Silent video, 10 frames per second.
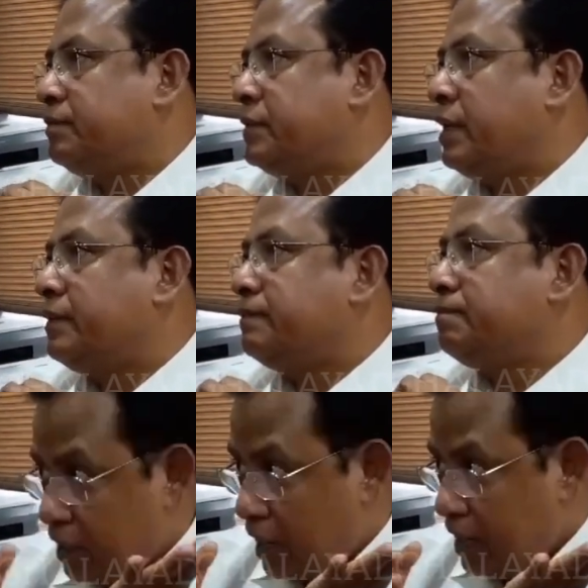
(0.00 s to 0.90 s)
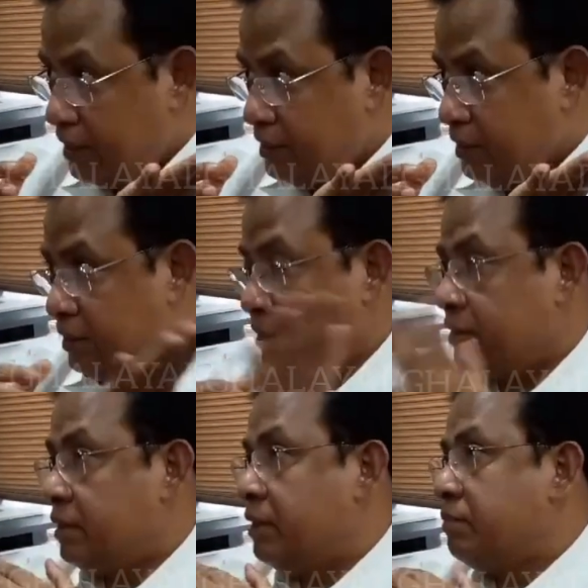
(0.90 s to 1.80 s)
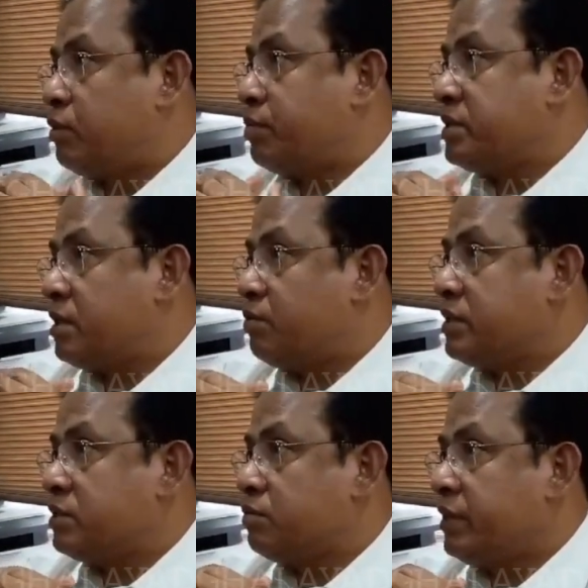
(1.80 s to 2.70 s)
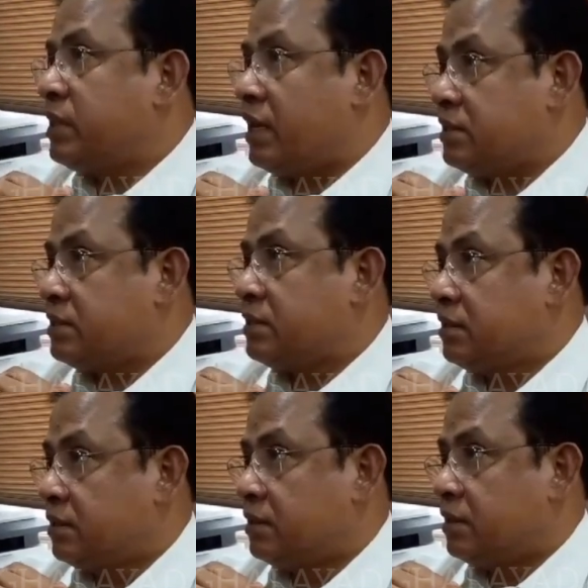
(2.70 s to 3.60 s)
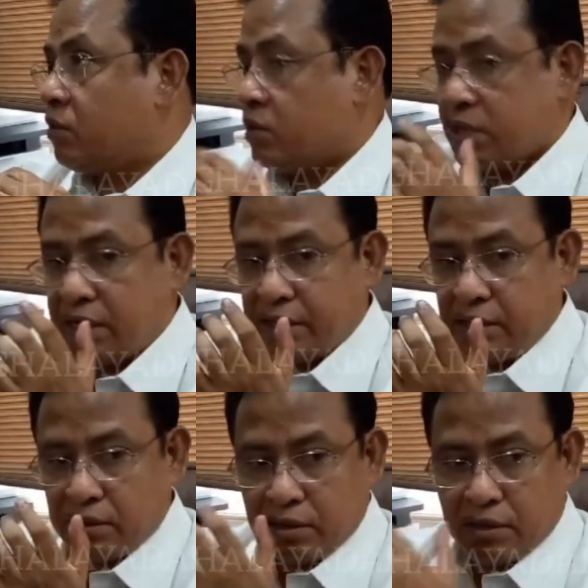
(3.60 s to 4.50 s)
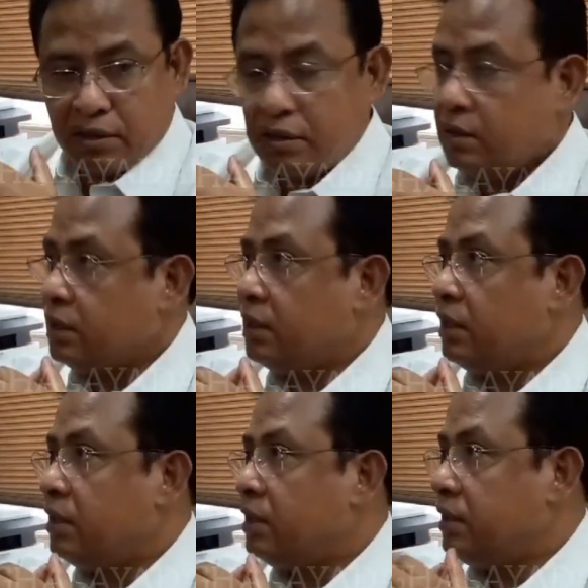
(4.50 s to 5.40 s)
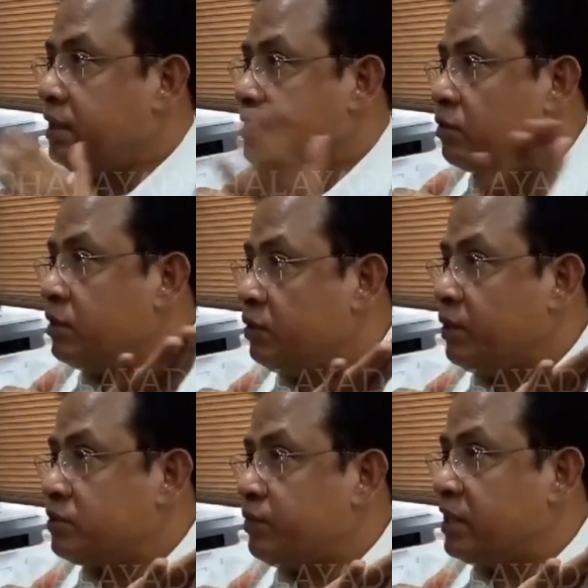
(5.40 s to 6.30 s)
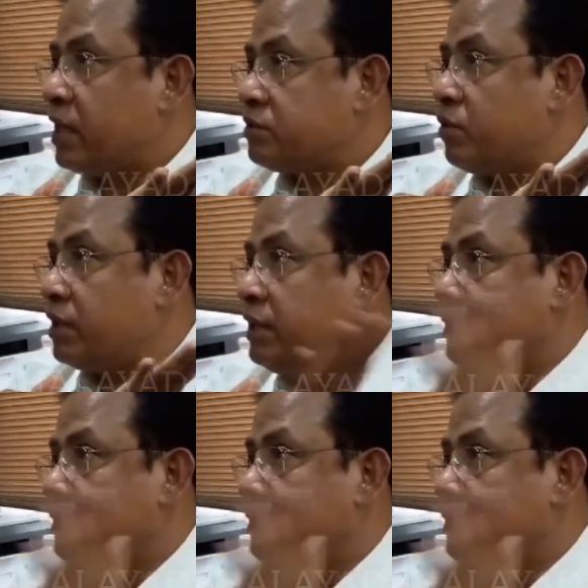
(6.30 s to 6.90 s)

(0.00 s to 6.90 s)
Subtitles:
Yeah. The IIT professor was with us, the consultant. He was with us only,